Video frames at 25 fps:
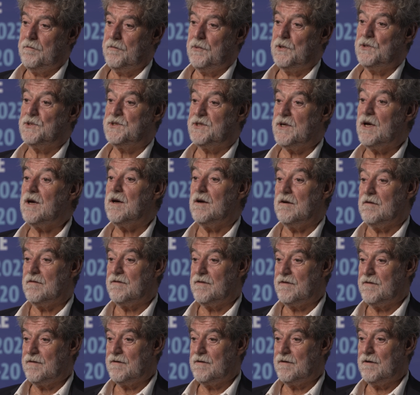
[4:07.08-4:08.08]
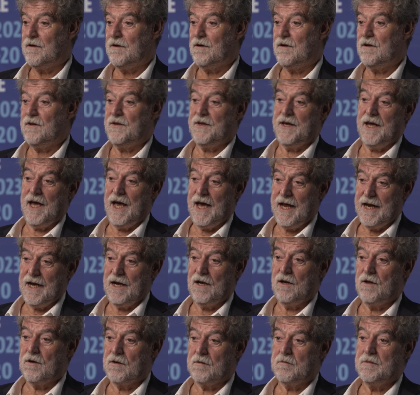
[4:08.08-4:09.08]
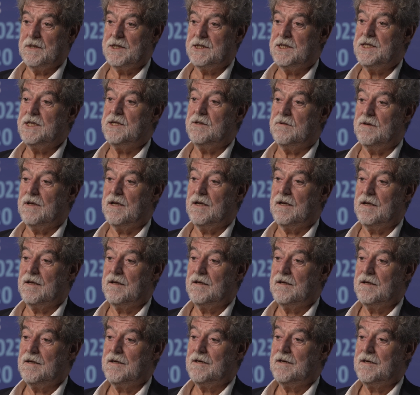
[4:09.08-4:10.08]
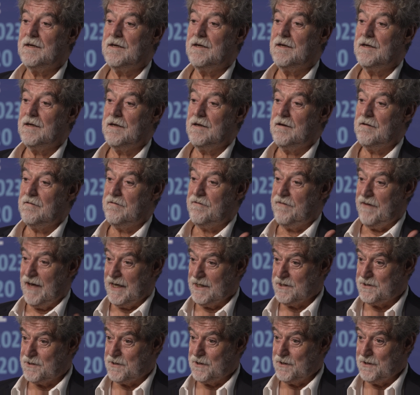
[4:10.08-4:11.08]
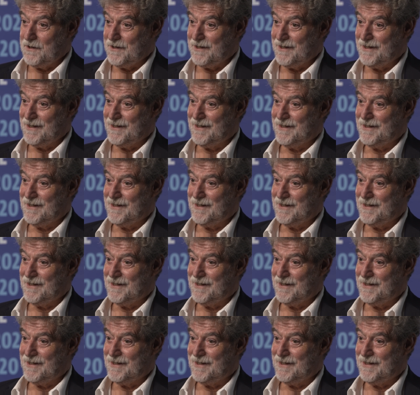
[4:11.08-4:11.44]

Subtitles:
preserve all the analog material faster,